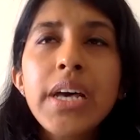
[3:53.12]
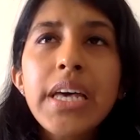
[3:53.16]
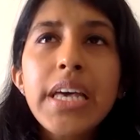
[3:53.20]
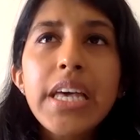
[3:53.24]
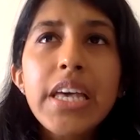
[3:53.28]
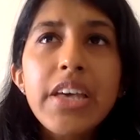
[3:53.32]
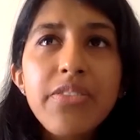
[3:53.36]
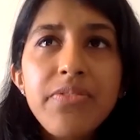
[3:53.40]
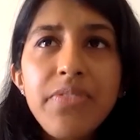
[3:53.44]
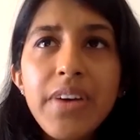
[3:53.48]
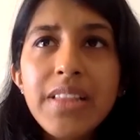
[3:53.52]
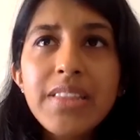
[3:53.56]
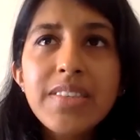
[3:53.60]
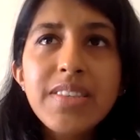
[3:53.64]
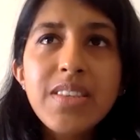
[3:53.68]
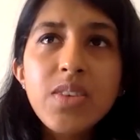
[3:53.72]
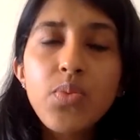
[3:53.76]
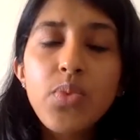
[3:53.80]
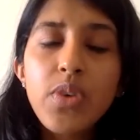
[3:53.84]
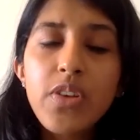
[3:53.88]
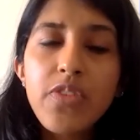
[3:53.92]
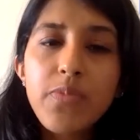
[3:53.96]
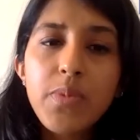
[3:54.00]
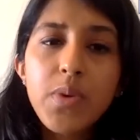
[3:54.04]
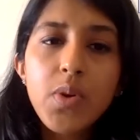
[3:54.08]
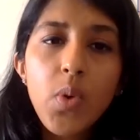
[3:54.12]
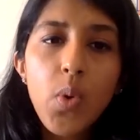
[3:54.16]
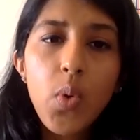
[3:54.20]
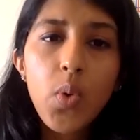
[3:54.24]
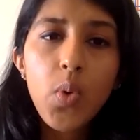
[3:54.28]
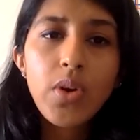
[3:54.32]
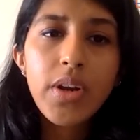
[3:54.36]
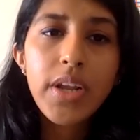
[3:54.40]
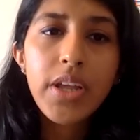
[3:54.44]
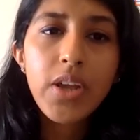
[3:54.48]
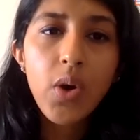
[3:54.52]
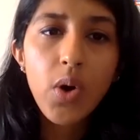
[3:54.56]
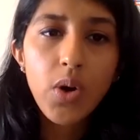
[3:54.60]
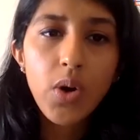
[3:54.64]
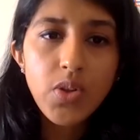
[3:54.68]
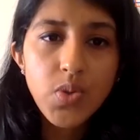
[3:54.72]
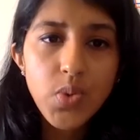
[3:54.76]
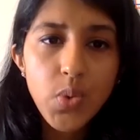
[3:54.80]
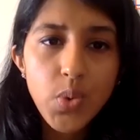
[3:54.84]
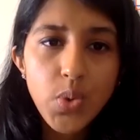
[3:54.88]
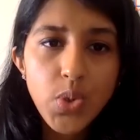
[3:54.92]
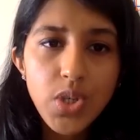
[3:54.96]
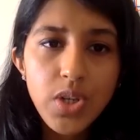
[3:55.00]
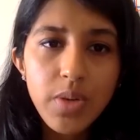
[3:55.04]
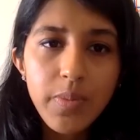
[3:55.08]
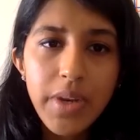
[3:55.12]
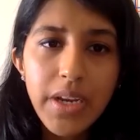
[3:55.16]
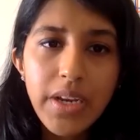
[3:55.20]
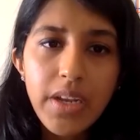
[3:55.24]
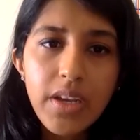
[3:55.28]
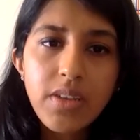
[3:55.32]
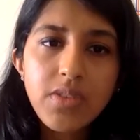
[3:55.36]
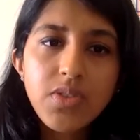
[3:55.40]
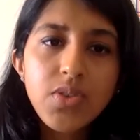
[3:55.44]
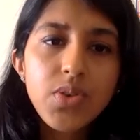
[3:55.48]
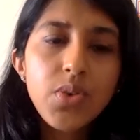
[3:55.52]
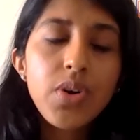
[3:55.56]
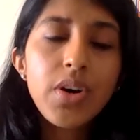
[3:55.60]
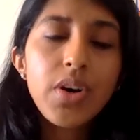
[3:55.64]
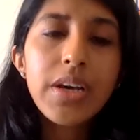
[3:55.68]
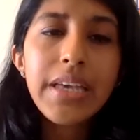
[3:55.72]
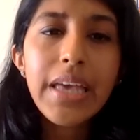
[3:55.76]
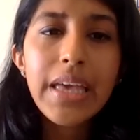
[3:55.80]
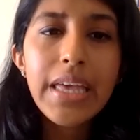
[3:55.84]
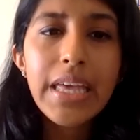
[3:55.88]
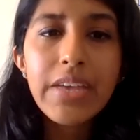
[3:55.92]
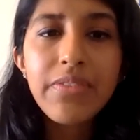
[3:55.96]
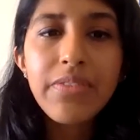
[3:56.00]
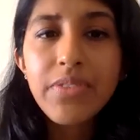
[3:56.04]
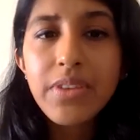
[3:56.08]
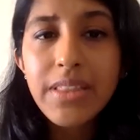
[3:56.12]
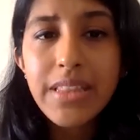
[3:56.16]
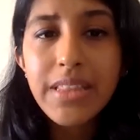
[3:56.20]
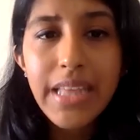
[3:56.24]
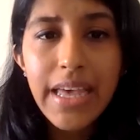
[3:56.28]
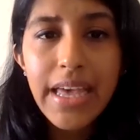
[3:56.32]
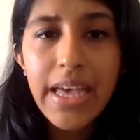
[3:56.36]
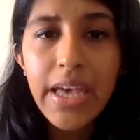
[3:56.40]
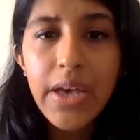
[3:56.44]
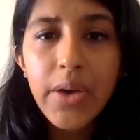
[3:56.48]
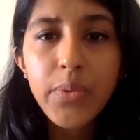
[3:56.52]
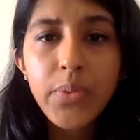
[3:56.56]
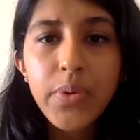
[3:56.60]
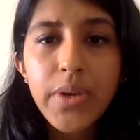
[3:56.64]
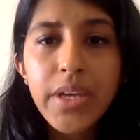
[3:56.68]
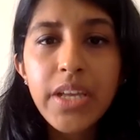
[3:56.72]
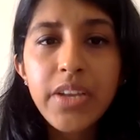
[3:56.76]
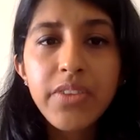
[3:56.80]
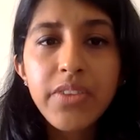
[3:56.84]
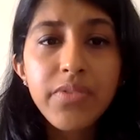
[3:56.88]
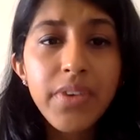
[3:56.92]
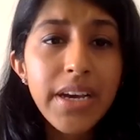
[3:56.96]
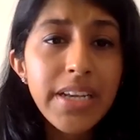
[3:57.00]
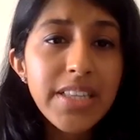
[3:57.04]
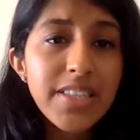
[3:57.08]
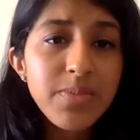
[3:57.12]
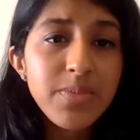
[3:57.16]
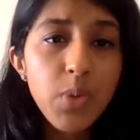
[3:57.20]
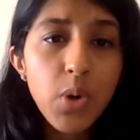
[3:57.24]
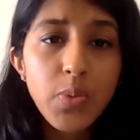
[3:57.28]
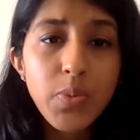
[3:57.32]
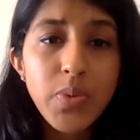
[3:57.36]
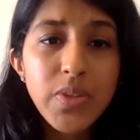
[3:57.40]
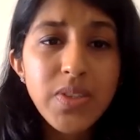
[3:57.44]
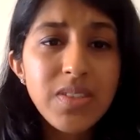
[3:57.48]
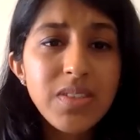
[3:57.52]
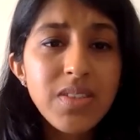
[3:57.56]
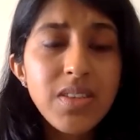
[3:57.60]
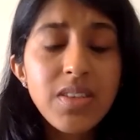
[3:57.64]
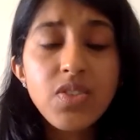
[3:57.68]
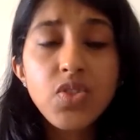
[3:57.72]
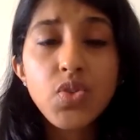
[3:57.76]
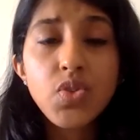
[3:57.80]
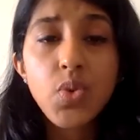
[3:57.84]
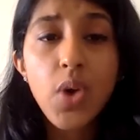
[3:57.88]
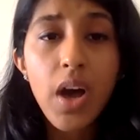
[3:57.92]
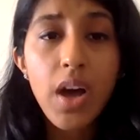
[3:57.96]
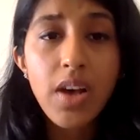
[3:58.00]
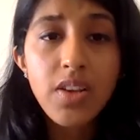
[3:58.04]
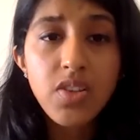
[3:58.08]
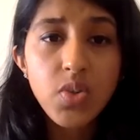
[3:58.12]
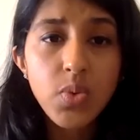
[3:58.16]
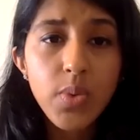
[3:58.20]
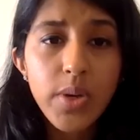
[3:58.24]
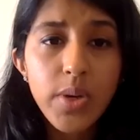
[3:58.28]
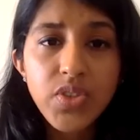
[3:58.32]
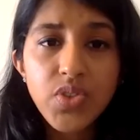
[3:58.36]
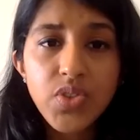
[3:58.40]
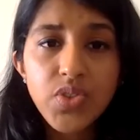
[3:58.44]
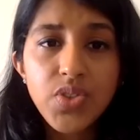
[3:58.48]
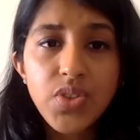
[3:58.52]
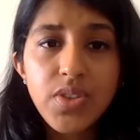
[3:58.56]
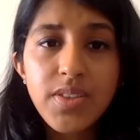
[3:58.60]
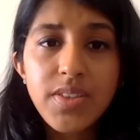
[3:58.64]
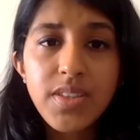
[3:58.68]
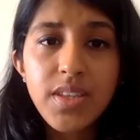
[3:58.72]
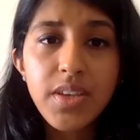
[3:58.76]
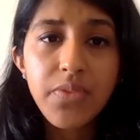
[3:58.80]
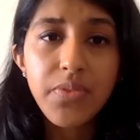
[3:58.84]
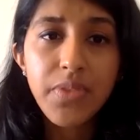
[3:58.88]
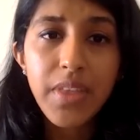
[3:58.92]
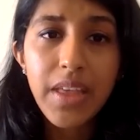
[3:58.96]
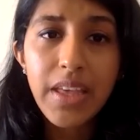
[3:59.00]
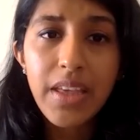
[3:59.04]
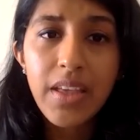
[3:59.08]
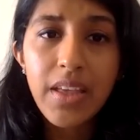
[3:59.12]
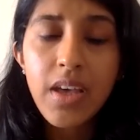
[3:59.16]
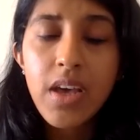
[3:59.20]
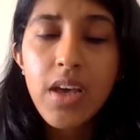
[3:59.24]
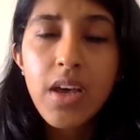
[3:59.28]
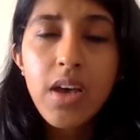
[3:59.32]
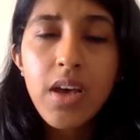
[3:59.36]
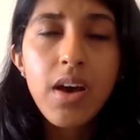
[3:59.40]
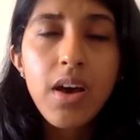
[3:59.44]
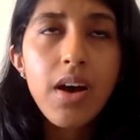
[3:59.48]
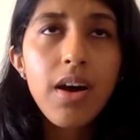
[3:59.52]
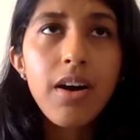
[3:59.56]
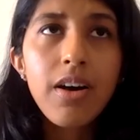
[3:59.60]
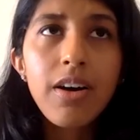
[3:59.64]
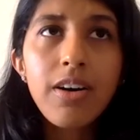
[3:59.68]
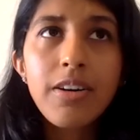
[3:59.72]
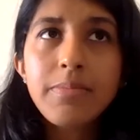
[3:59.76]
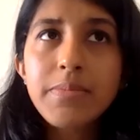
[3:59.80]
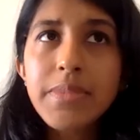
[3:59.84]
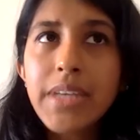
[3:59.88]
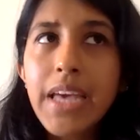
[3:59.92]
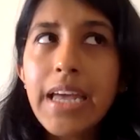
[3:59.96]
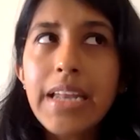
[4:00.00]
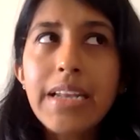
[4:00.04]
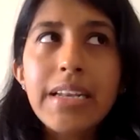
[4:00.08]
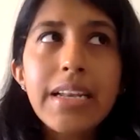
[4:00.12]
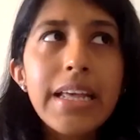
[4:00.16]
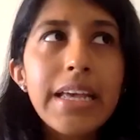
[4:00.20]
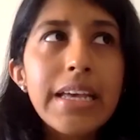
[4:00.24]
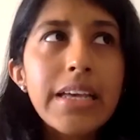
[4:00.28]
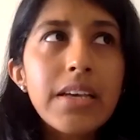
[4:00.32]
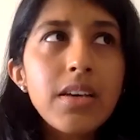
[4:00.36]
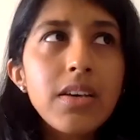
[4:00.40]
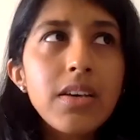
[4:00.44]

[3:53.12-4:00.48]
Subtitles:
events that we've been holding on social media. So even there, we invite small businesses to ask questions if they can. Like,